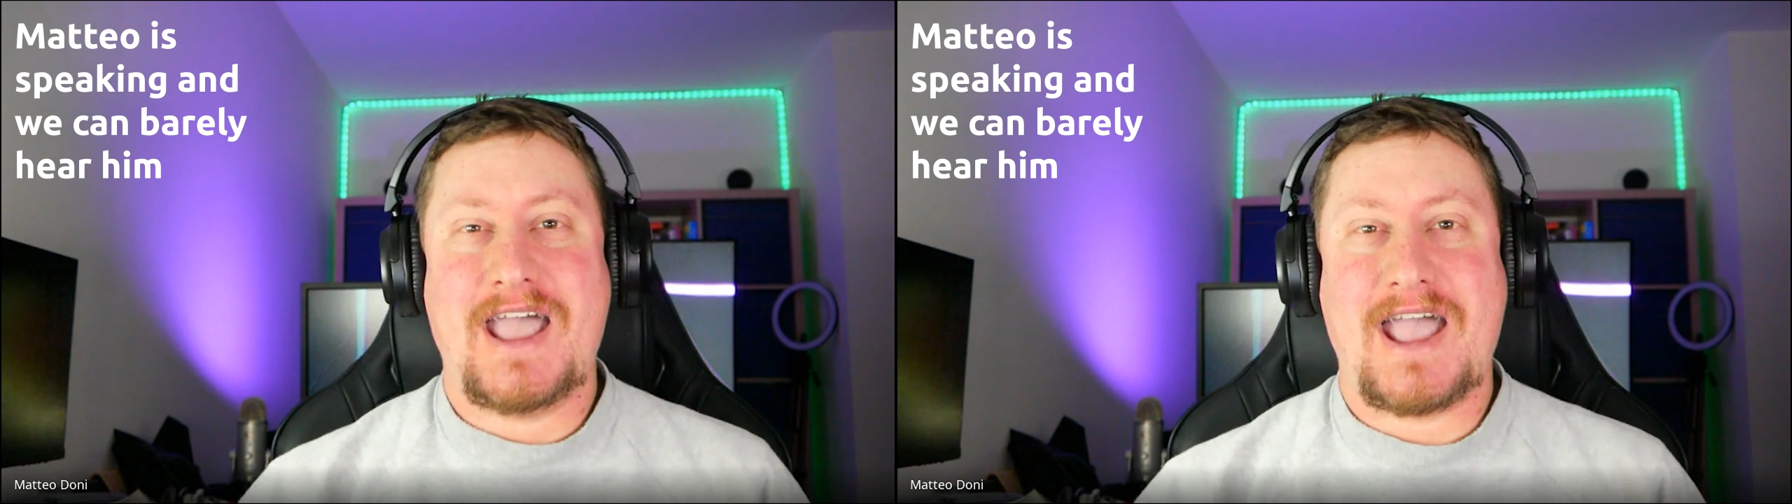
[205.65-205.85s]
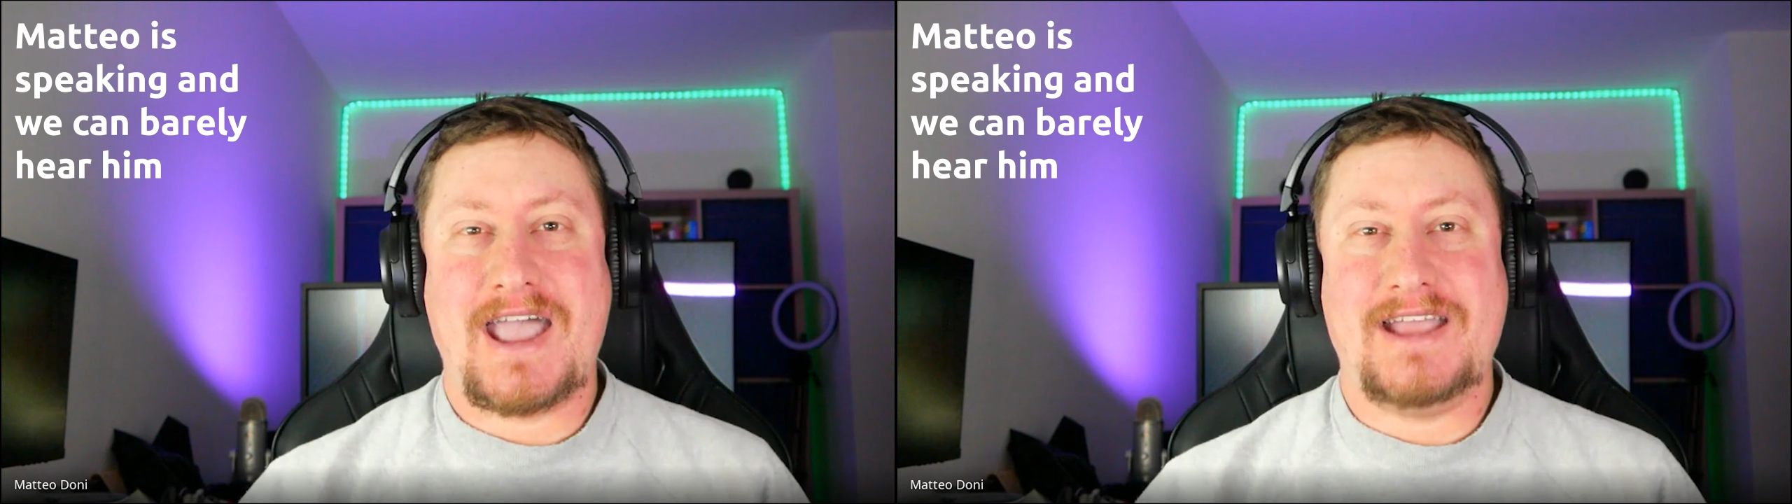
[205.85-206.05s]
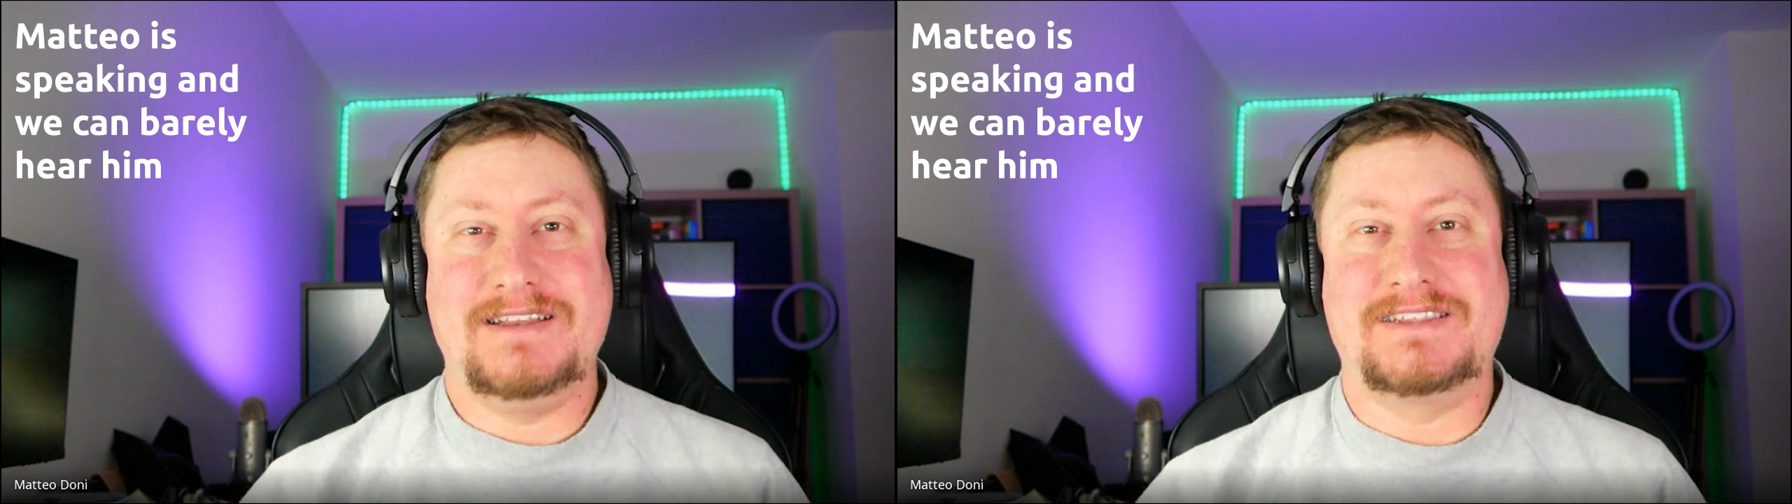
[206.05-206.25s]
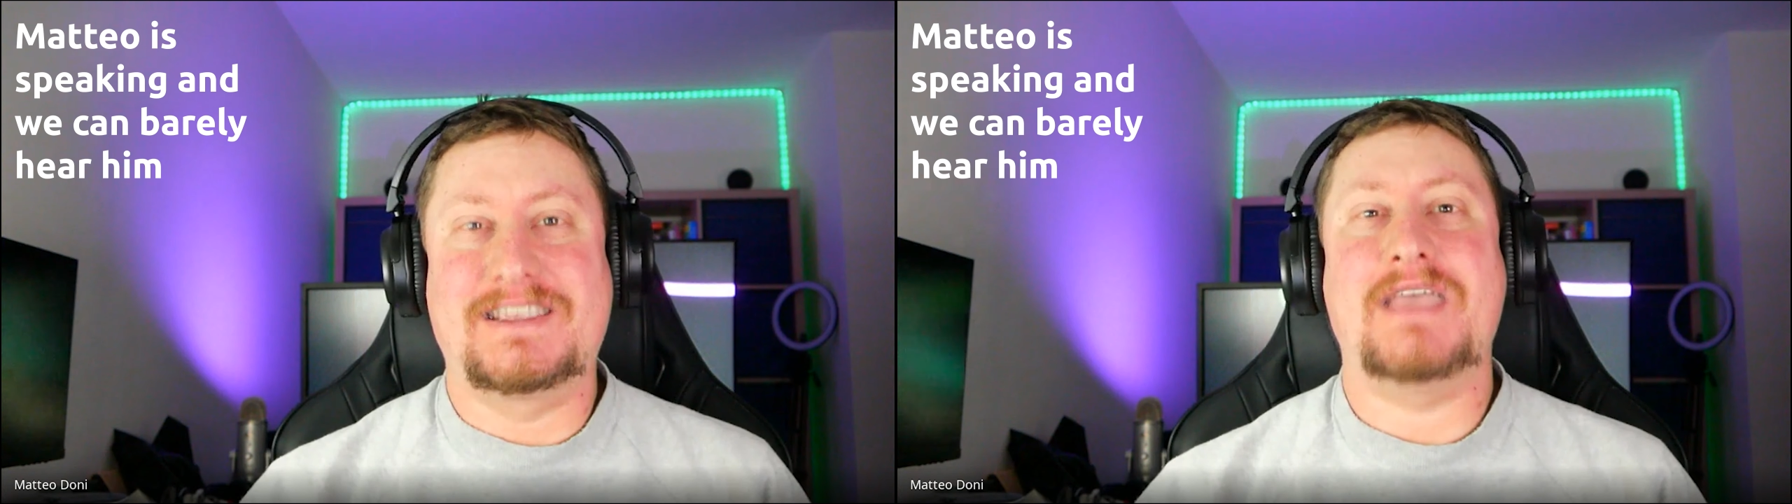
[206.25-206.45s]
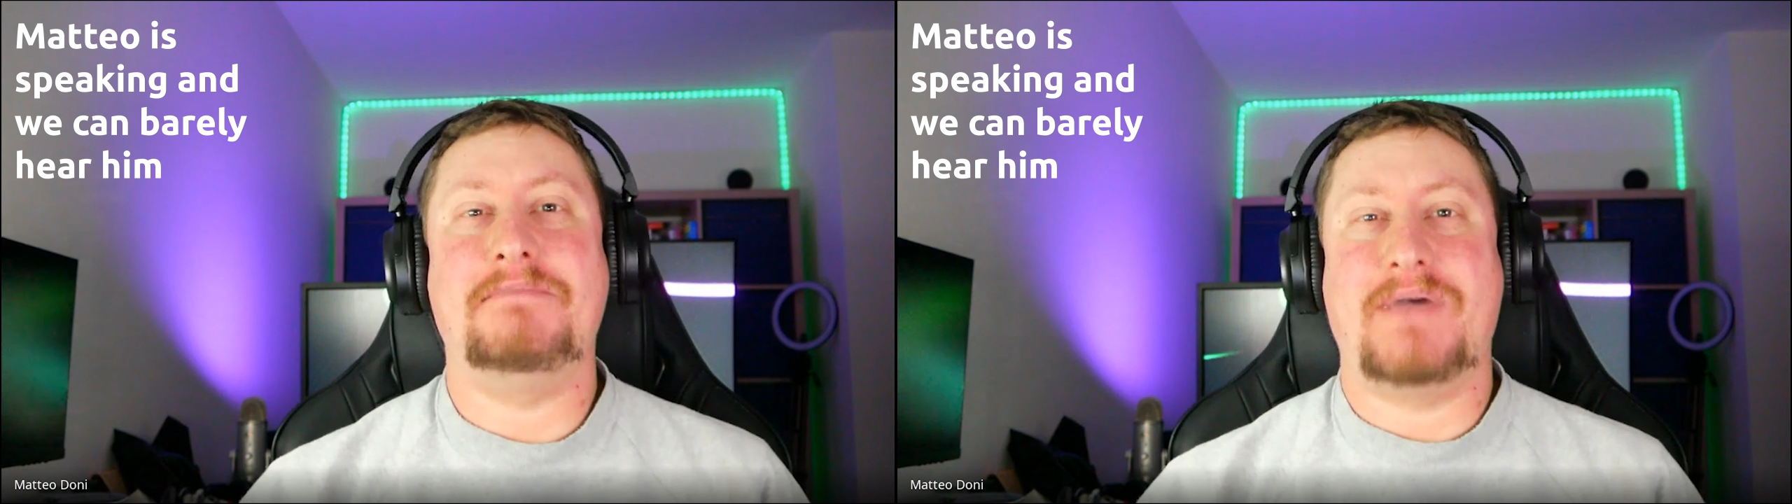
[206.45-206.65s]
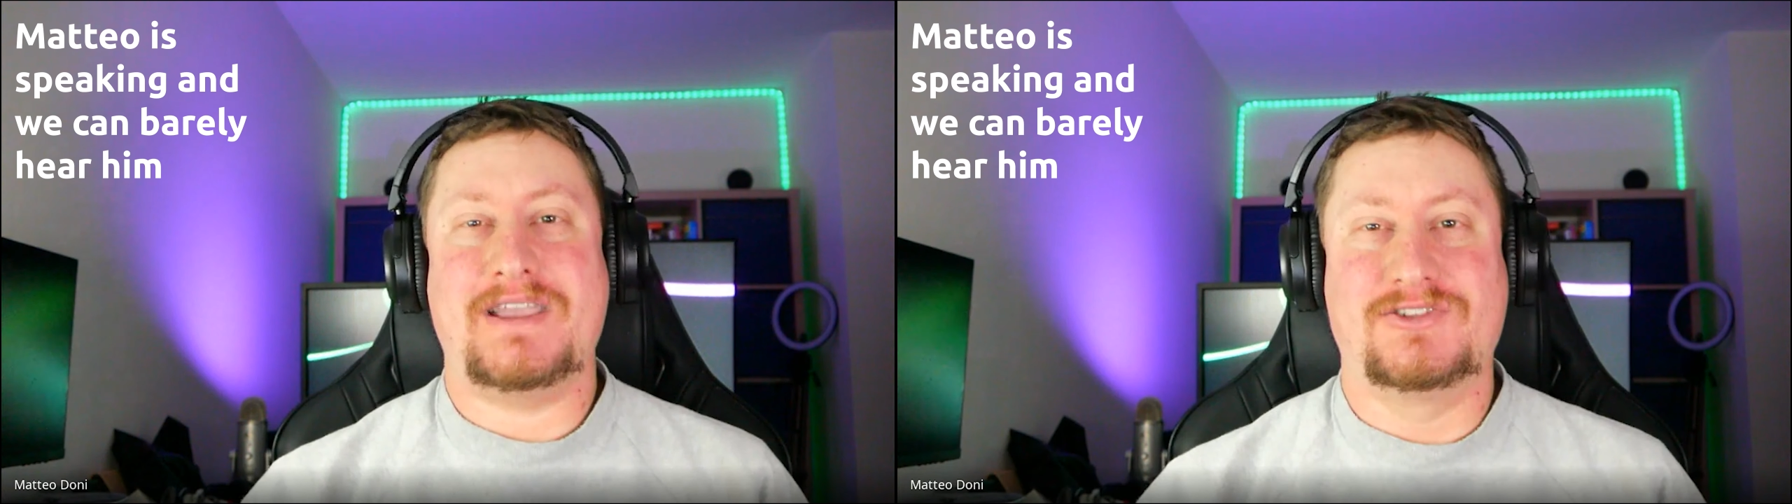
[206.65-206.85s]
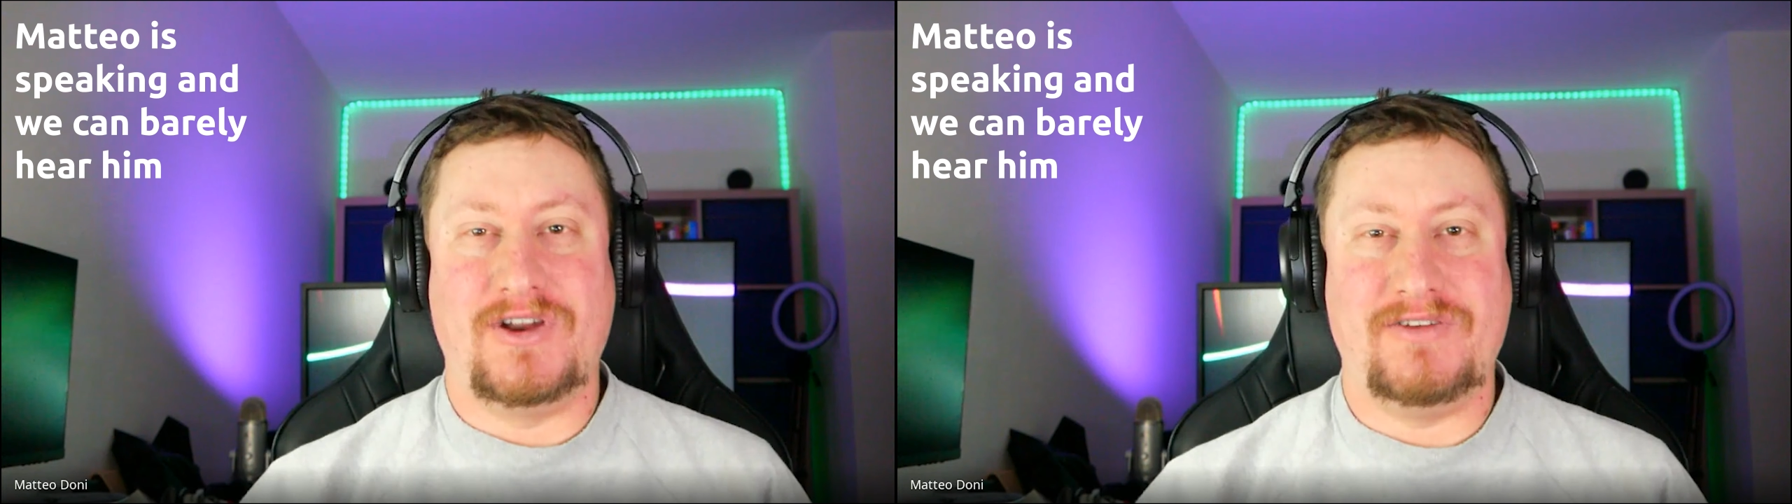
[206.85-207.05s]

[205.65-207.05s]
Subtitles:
and get back to